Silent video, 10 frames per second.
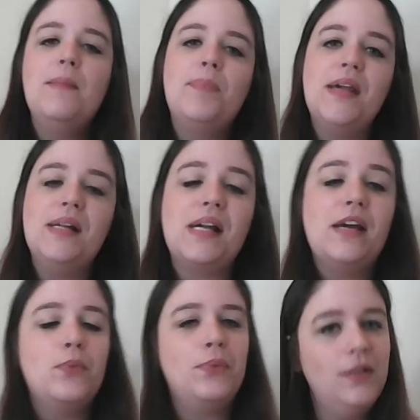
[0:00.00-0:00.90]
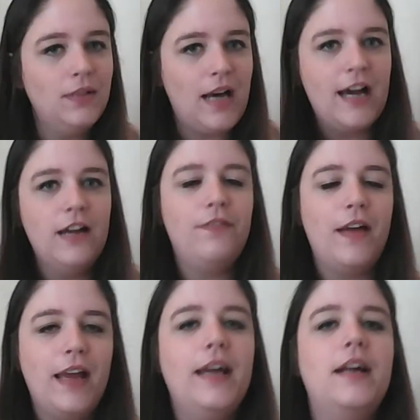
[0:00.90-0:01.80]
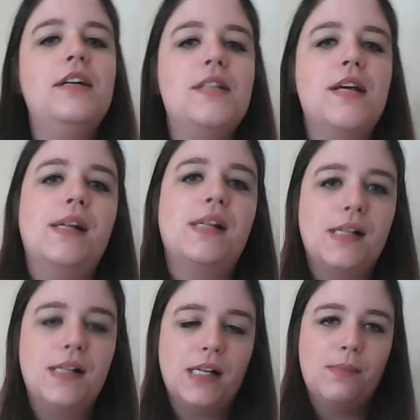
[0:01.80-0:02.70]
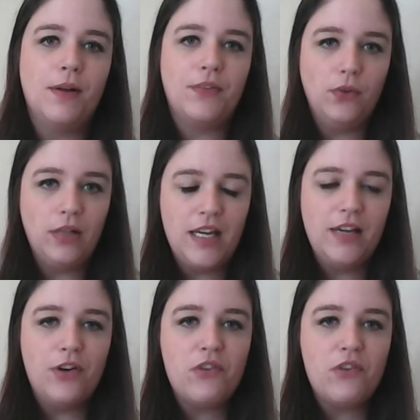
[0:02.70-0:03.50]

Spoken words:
is in real life, Anna takes a 6-month leave